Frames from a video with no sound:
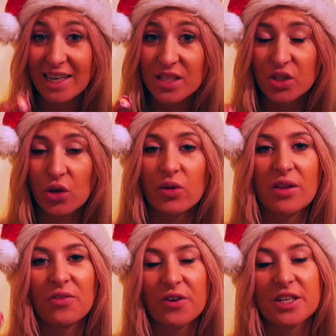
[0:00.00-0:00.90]
saw that
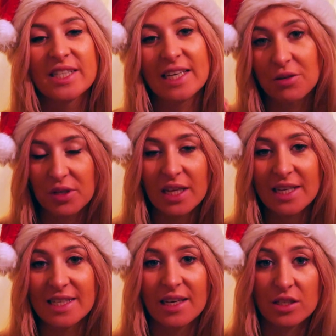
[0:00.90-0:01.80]
first ingredient
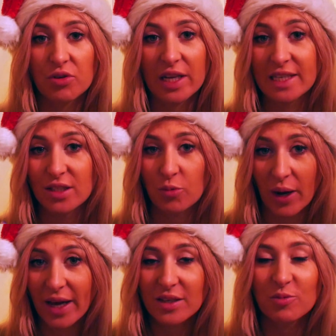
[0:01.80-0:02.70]
is hydrolyzed
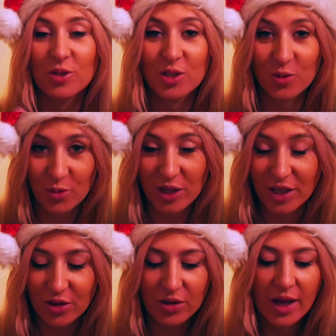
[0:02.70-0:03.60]
wax, which is really
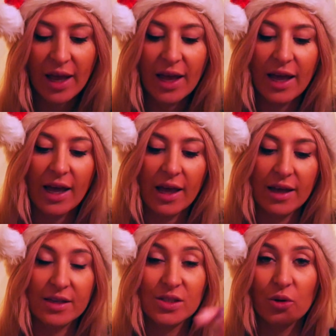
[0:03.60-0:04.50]
good.
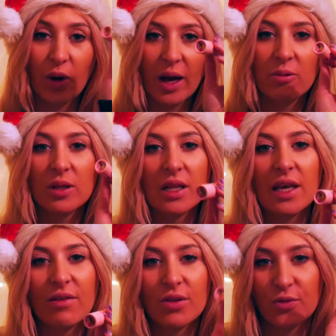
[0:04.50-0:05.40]
So I will
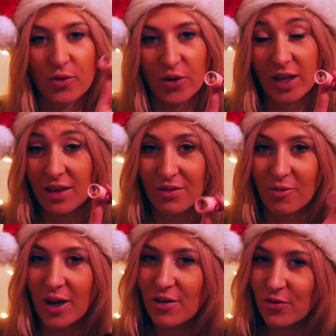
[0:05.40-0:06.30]
leave it for the
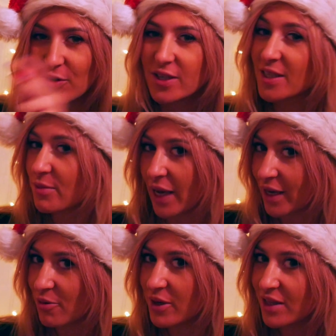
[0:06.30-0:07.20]
giveaway for some
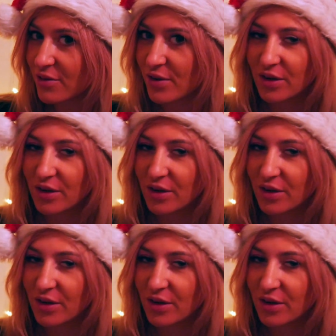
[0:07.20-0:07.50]
lucky winner for